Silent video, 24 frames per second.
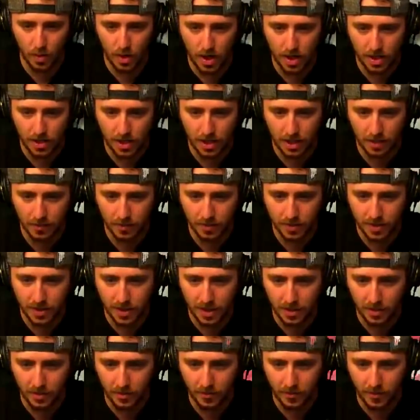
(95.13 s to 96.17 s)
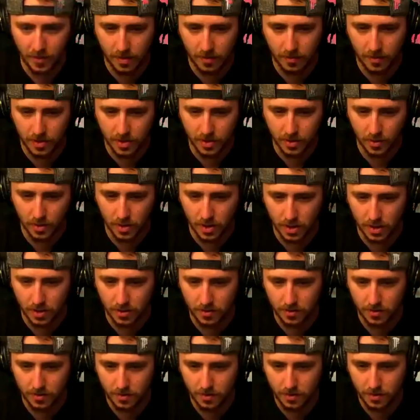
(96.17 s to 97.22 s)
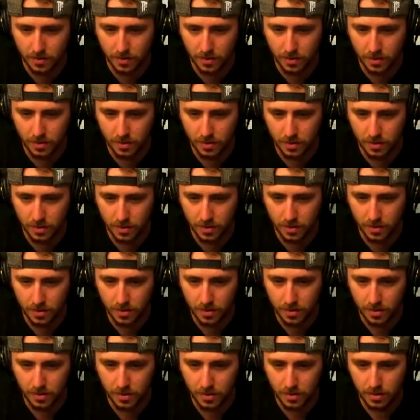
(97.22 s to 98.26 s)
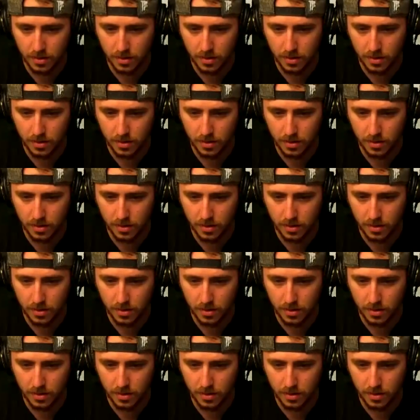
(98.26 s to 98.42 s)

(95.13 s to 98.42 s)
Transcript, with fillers: walking potato farmer squad. Decoy. Yes.